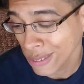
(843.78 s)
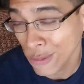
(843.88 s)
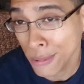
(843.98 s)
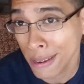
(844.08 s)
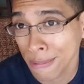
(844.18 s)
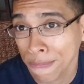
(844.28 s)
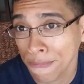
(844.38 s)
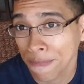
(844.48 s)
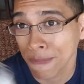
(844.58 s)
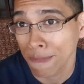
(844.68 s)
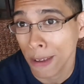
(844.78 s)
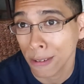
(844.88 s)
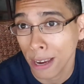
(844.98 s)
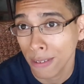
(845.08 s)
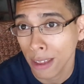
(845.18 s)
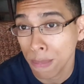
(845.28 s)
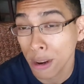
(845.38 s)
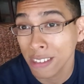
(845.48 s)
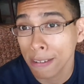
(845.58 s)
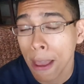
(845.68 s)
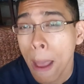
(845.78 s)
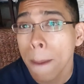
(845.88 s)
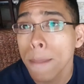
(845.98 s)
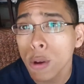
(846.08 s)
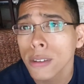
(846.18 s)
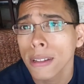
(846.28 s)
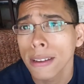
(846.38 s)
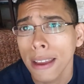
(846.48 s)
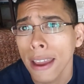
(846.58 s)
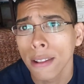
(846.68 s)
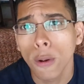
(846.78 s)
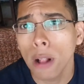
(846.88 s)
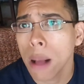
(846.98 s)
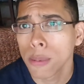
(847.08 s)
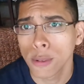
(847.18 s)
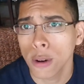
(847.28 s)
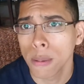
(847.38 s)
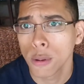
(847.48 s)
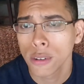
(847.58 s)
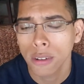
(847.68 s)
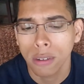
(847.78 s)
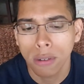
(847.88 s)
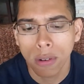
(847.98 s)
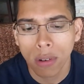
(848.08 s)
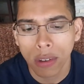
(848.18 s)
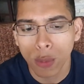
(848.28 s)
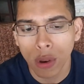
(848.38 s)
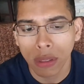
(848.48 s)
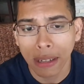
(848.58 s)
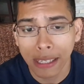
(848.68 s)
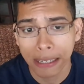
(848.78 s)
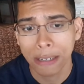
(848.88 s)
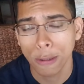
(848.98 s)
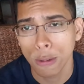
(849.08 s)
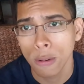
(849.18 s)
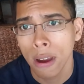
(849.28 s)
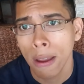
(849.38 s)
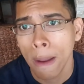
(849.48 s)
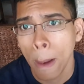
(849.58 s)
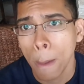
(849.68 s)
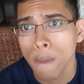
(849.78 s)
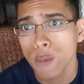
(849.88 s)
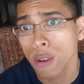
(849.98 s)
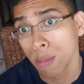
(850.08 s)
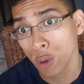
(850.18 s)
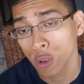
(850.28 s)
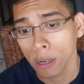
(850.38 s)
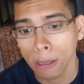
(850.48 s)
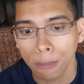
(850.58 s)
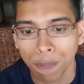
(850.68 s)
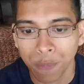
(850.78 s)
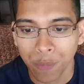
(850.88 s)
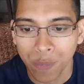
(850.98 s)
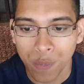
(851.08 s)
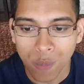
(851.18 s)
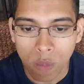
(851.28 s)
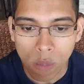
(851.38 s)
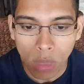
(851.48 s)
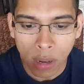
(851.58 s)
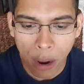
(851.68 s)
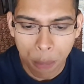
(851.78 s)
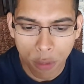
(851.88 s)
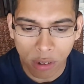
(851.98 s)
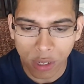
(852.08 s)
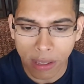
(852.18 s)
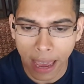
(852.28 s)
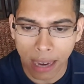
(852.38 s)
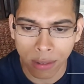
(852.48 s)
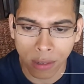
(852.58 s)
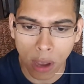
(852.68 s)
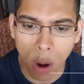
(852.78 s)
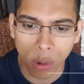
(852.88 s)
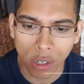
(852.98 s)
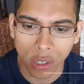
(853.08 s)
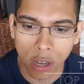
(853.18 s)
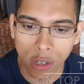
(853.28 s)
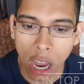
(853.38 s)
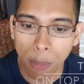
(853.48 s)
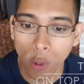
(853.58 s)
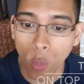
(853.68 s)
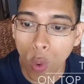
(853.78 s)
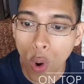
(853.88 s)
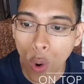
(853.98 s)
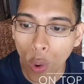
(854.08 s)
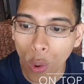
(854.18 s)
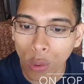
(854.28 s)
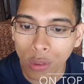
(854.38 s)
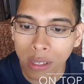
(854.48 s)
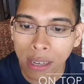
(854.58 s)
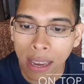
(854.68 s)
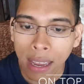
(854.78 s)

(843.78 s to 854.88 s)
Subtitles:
for me outside of that. But it's musically, again, the whole album is great musically, so it's worth listening to for the music. Now we move on to the eighth song, which is On Top of the World.